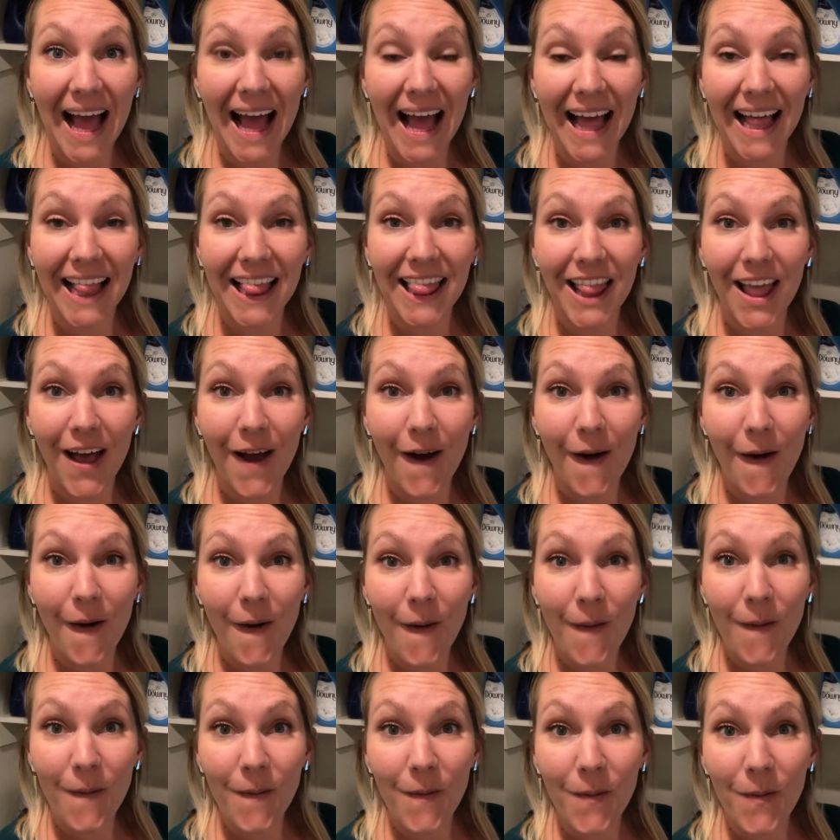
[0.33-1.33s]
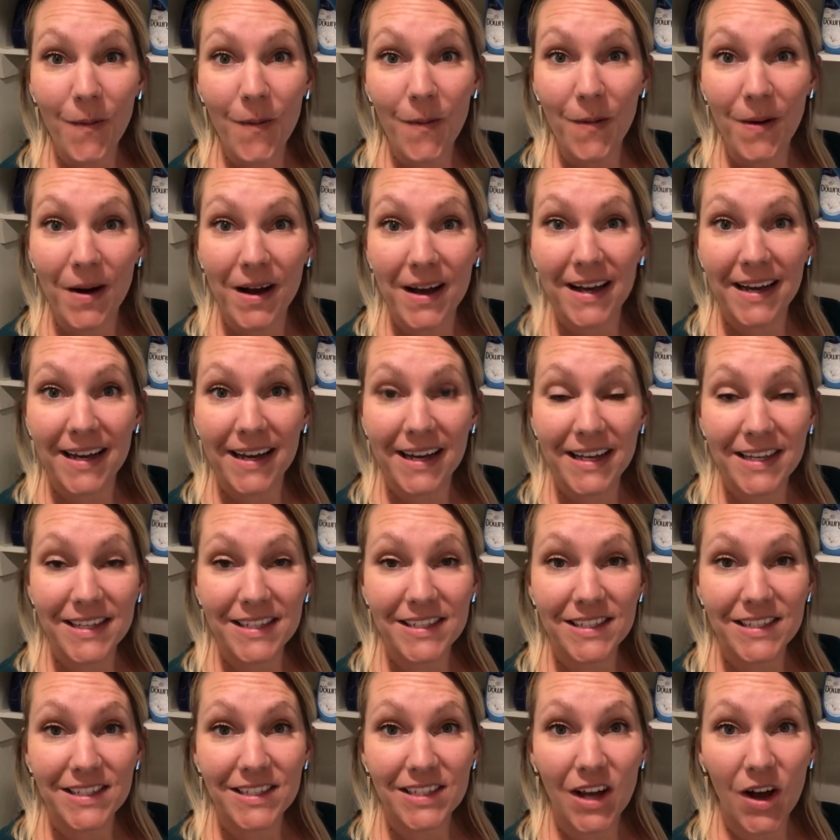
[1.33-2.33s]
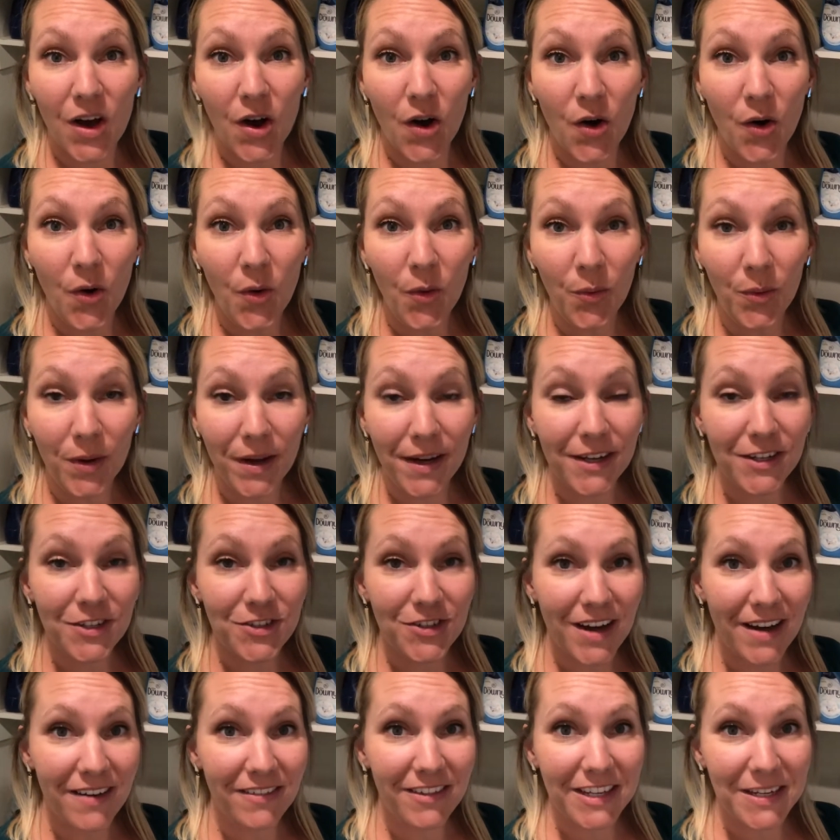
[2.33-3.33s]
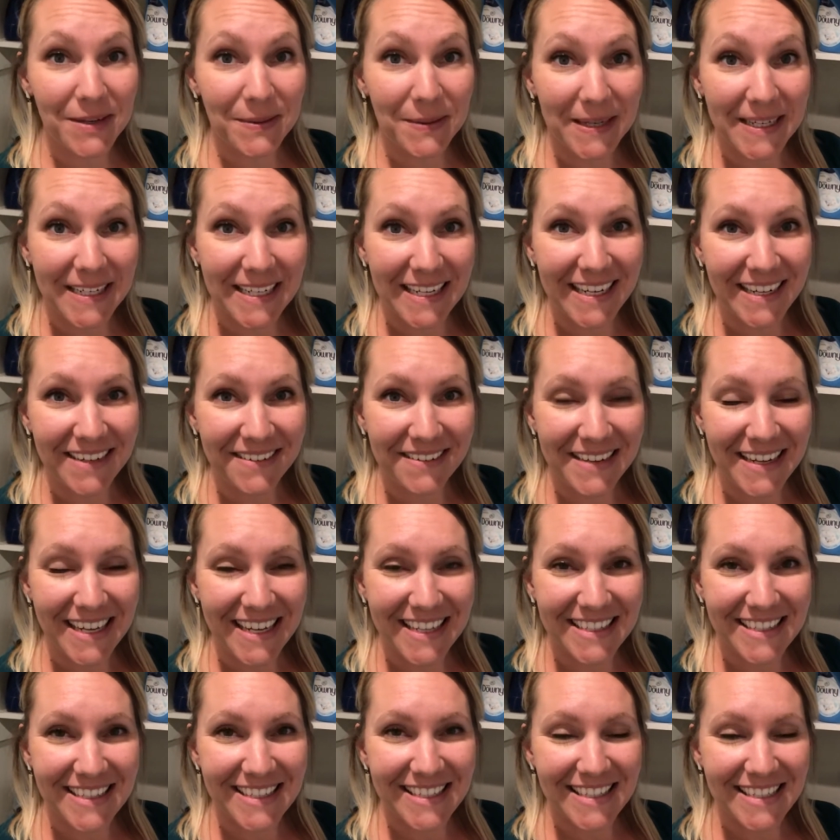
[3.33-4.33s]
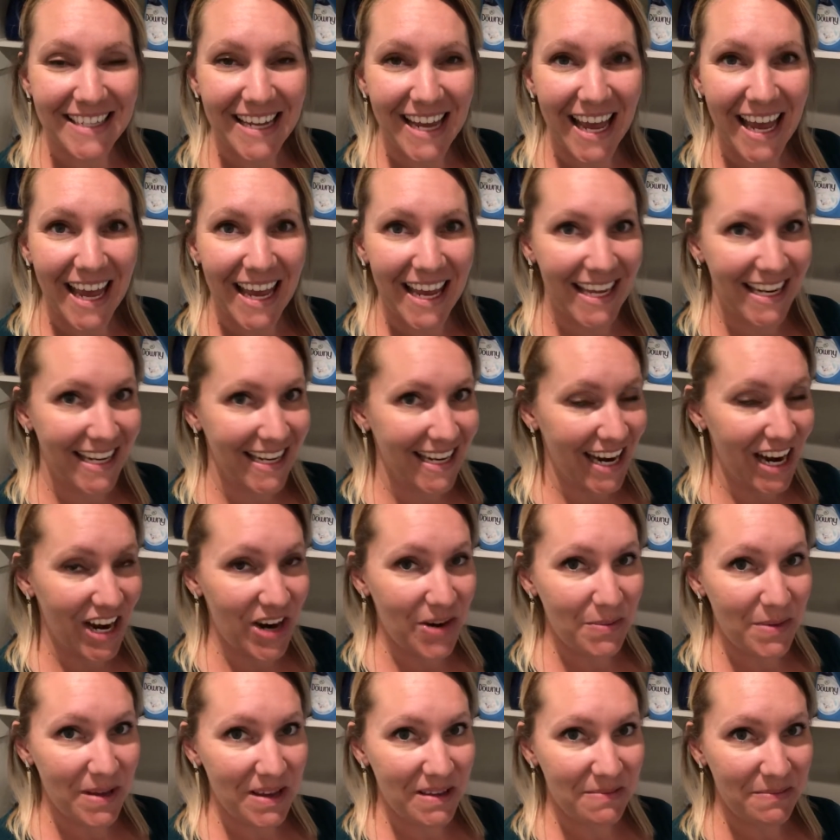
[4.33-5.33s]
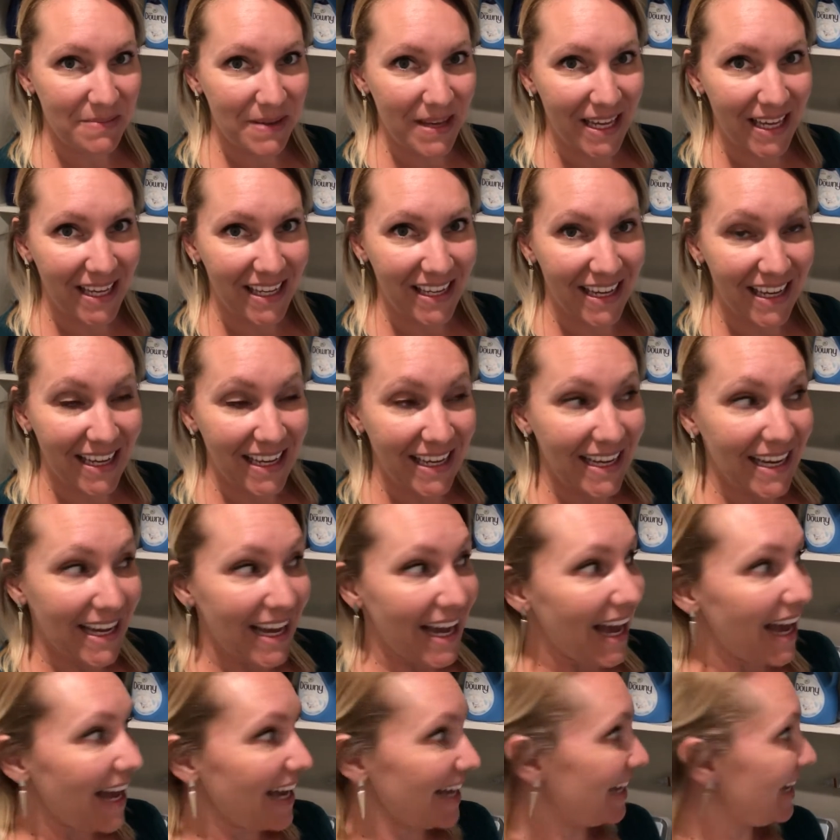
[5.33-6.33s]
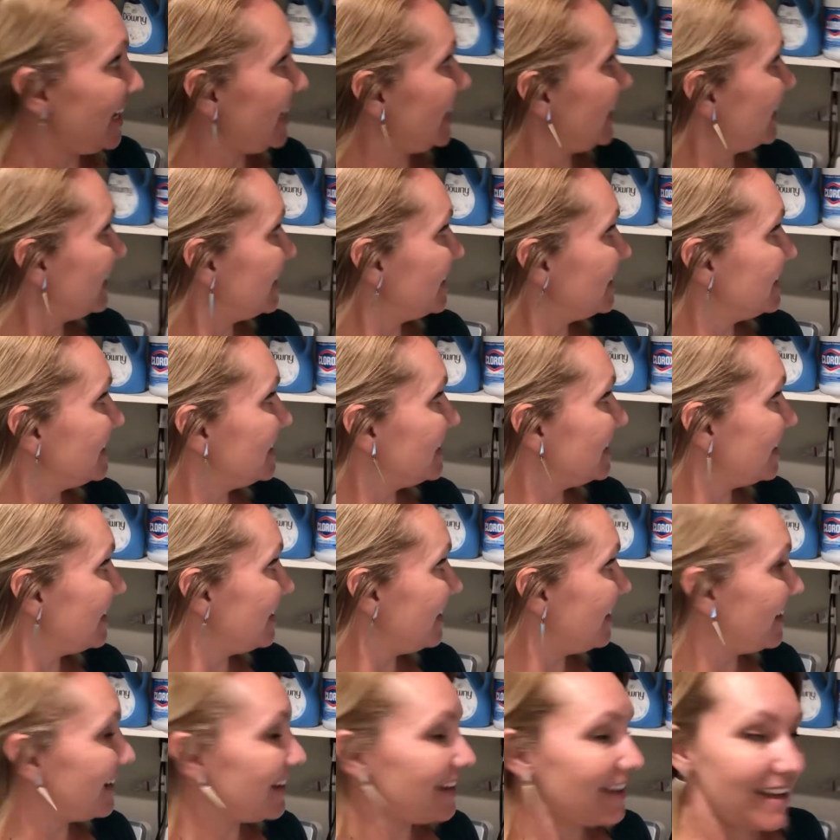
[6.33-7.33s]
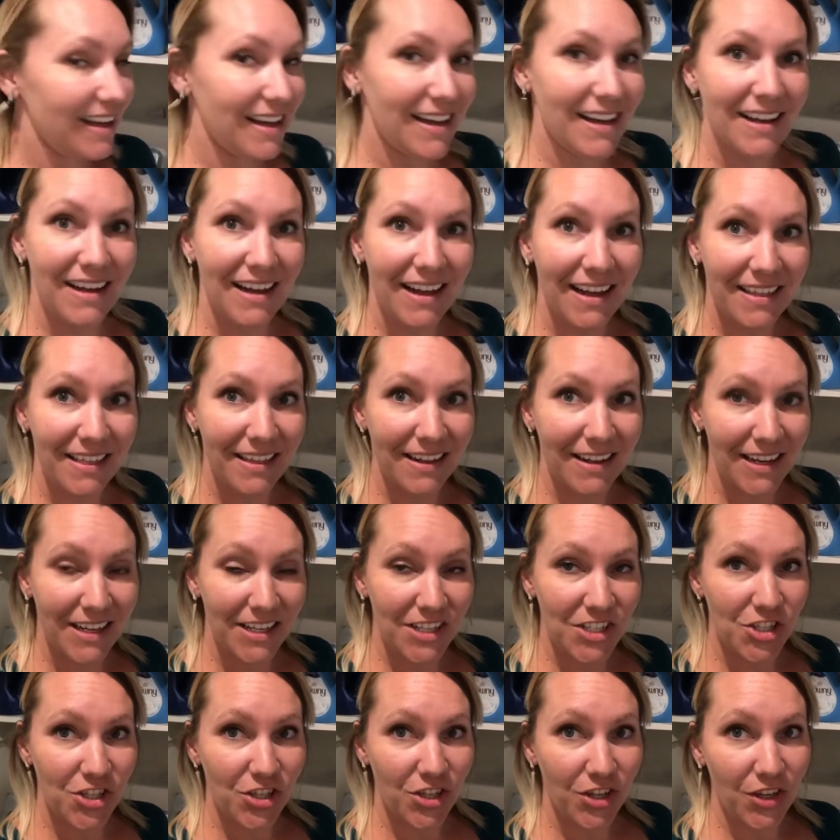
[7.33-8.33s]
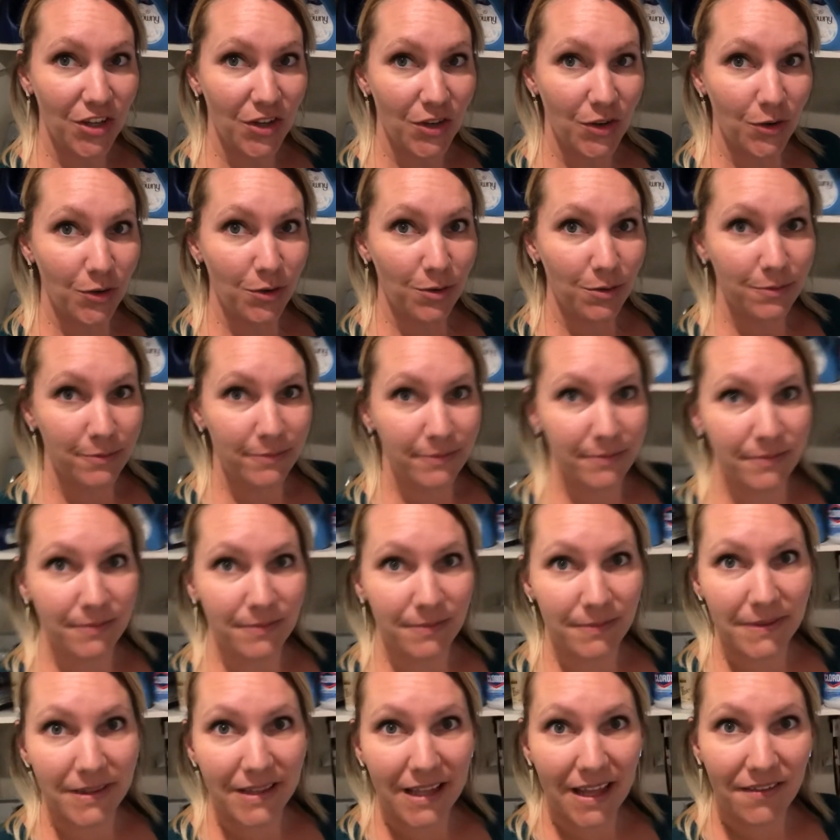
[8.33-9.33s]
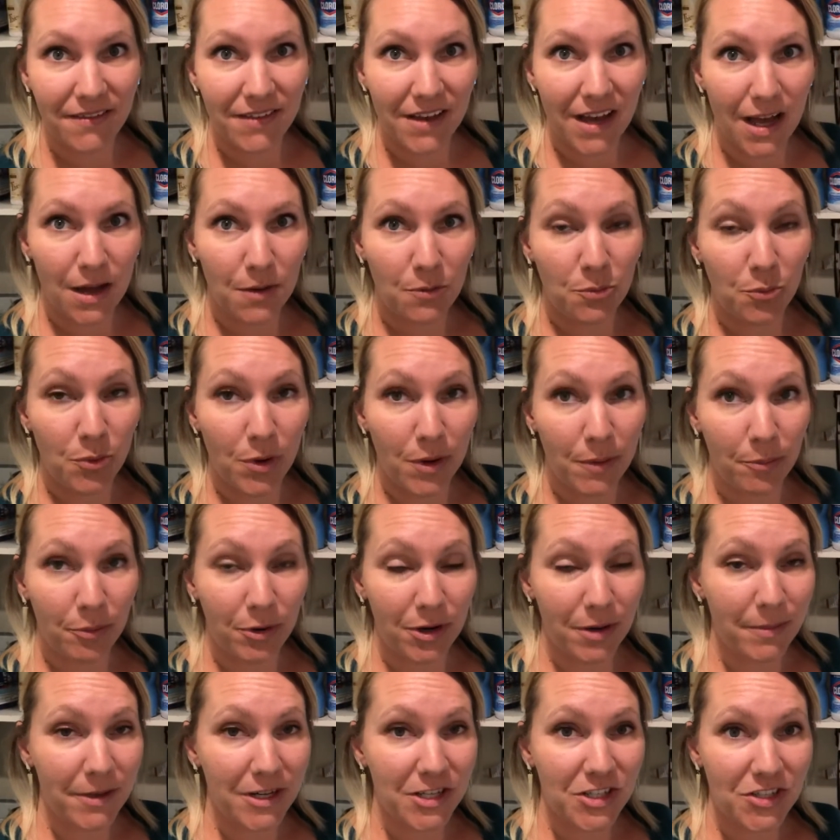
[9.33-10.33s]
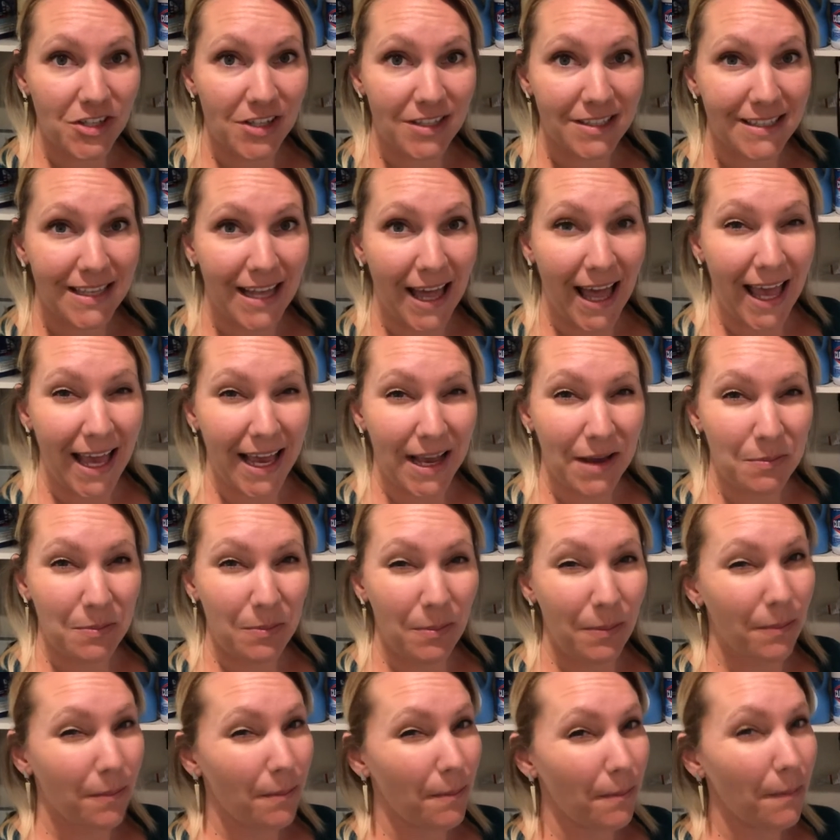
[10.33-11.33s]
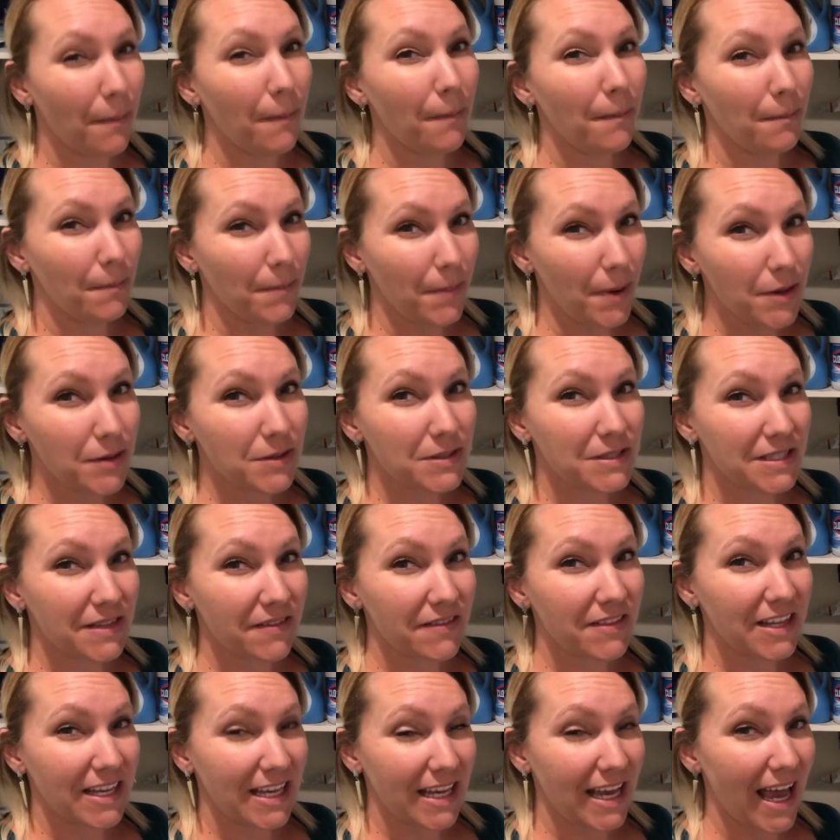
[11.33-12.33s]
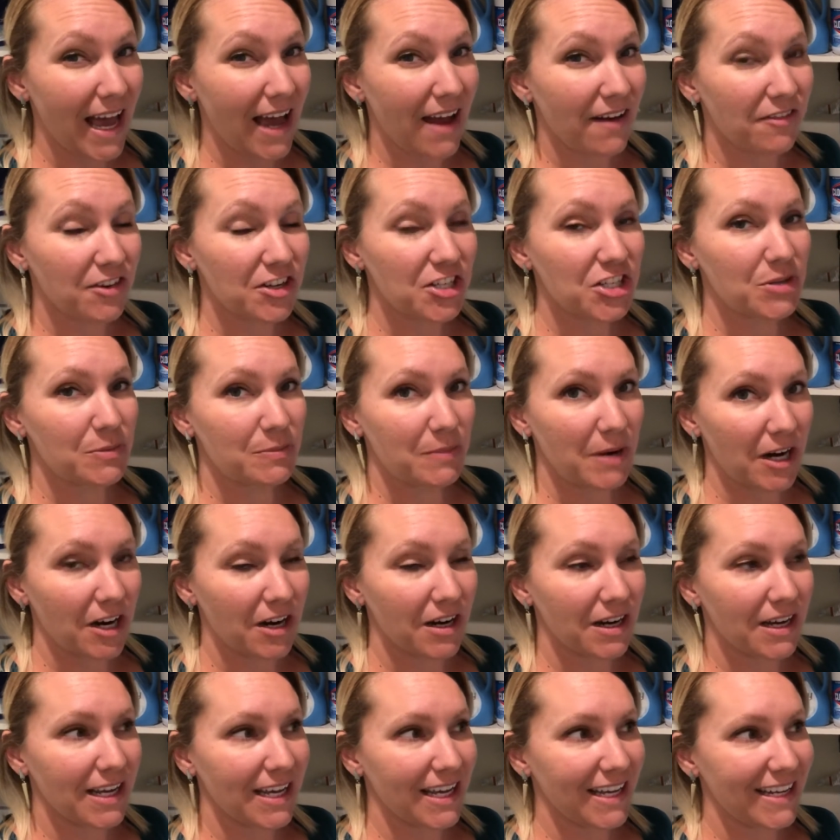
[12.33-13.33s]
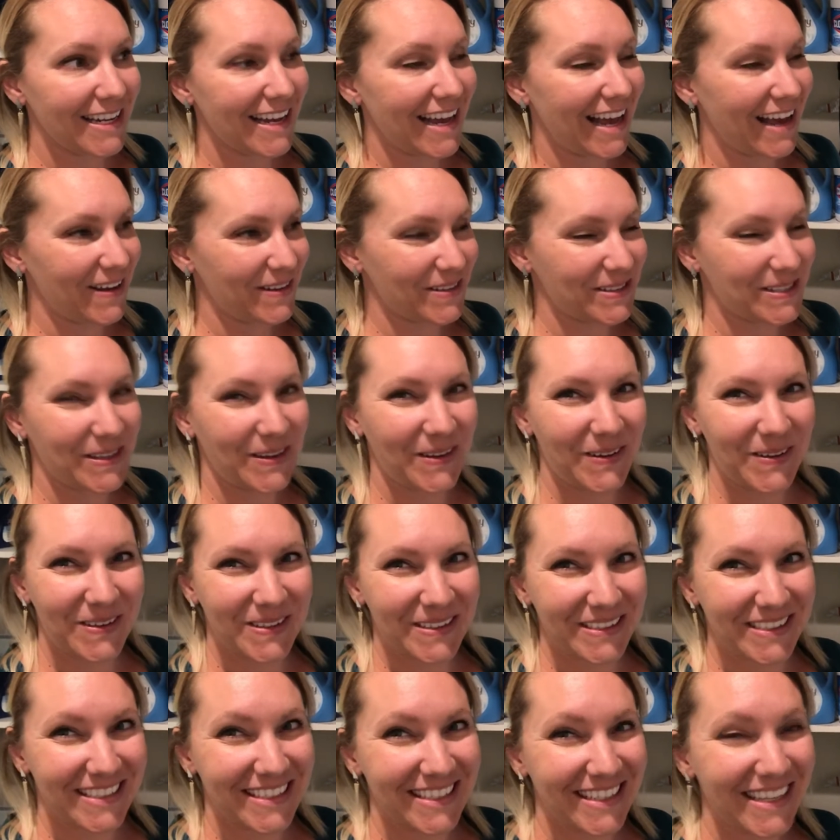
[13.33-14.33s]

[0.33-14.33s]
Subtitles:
Hello. So we are traveling right now and staying in an Airbnb, and I thought I'd show you. They've got what pretty much looks like most of the average American household